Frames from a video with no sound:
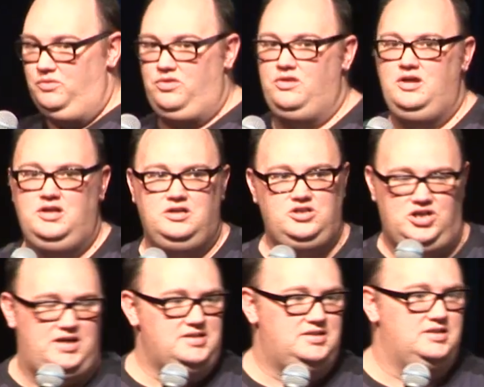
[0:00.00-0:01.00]
with
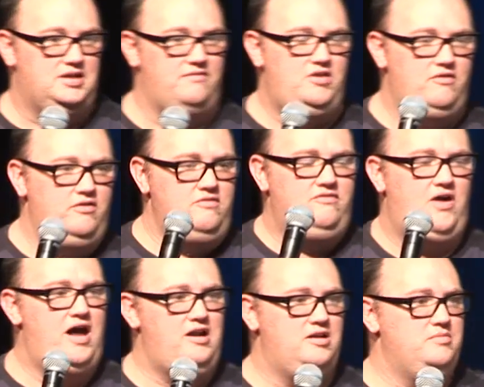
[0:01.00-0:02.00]
Jesus. I've never
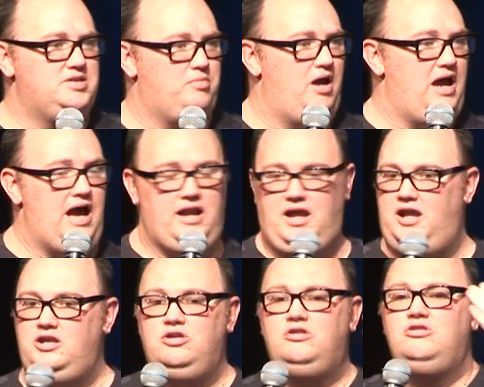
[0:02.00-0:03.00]
invited him into my heart. Hey,
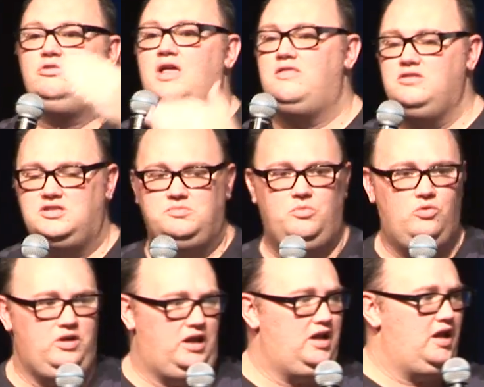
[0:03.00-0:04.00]
you can do that this
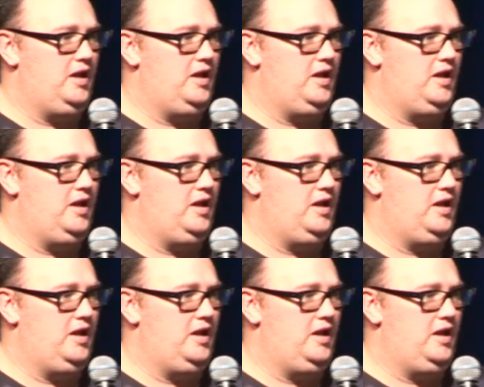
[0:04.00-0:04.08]
morning